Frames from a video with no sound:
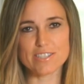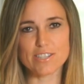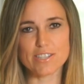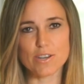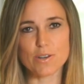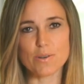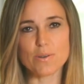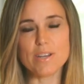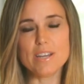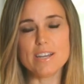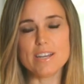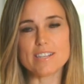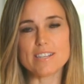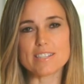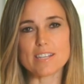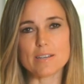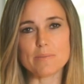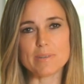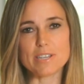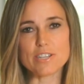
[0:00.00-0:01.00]
So
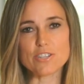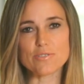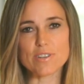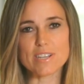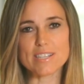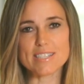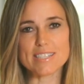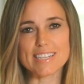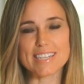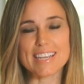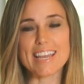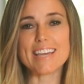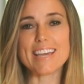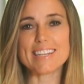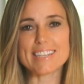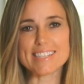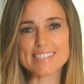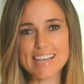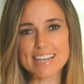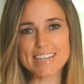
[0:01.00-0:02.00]
some interesting and
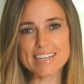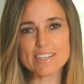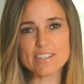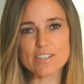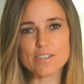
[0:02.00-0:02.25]
exciting